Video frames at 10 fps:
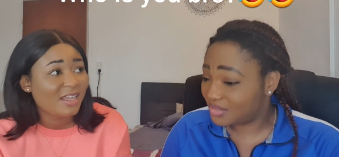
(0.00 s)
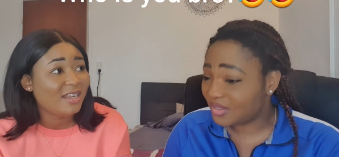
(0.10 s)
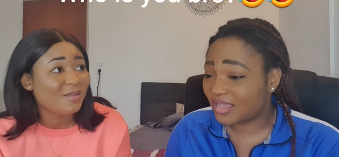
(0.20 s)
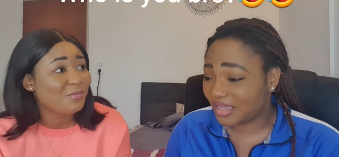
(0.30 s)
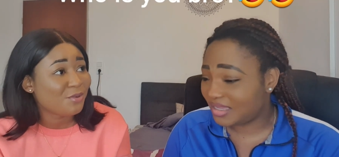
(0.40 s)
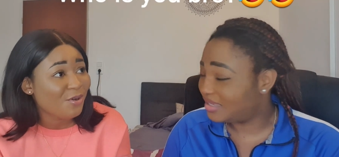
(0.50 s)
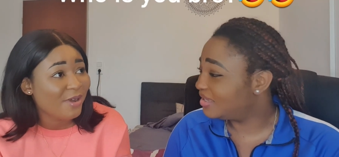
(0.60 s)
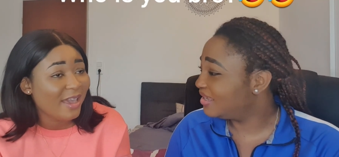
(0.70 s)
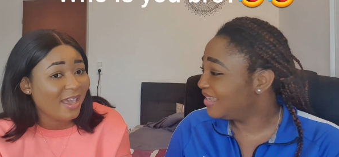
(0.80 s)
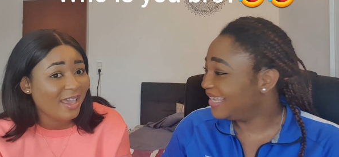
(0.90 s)
Speaker 1: Tani
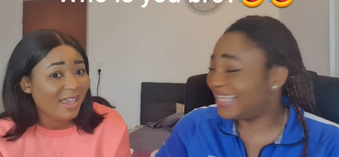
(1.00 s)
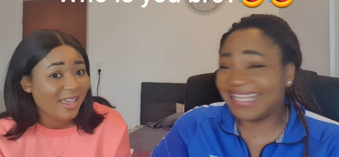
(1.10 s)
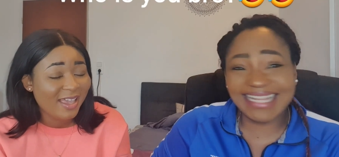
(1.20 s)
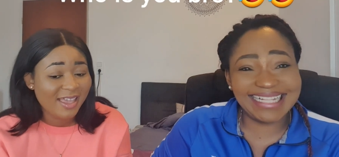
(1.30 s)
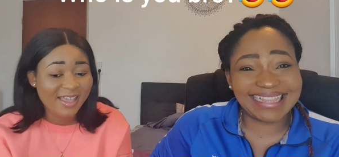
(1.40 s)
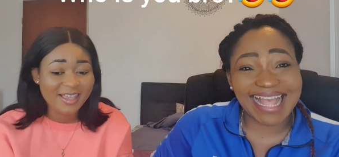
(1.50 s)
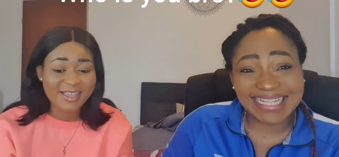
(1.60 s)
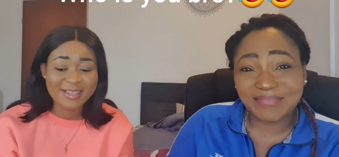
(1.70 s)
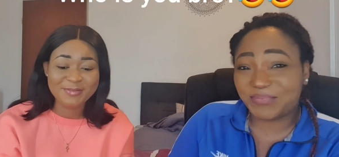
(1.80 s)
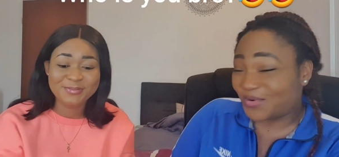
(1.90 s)
bro, eh?
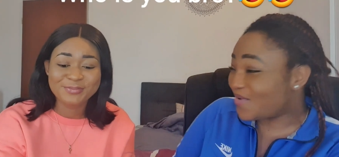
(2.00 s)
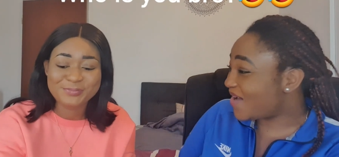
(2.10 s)
Tani bro,